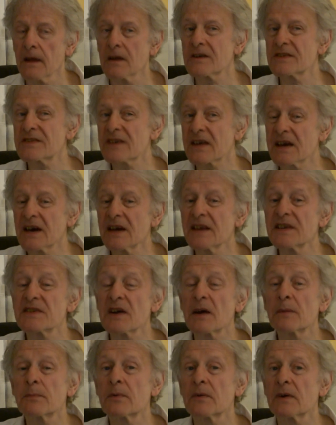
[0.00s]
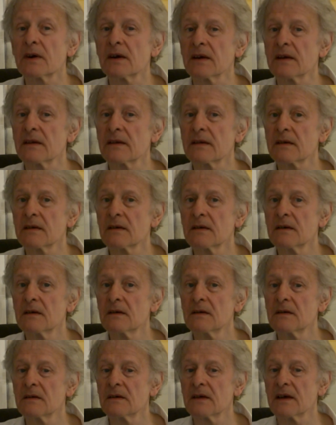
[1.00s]
Because the card is upright
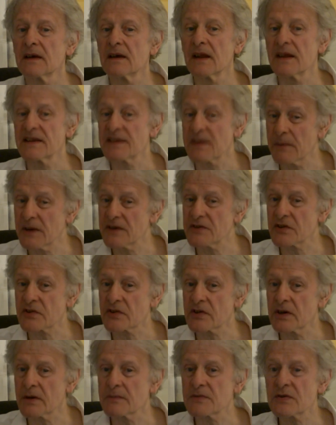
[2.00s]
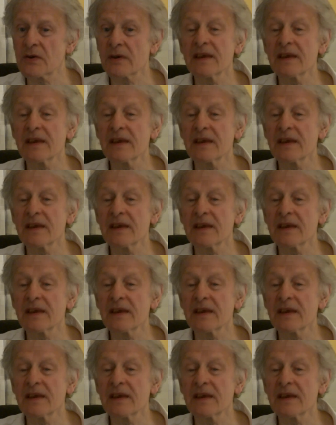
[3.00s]
and it's a major trump.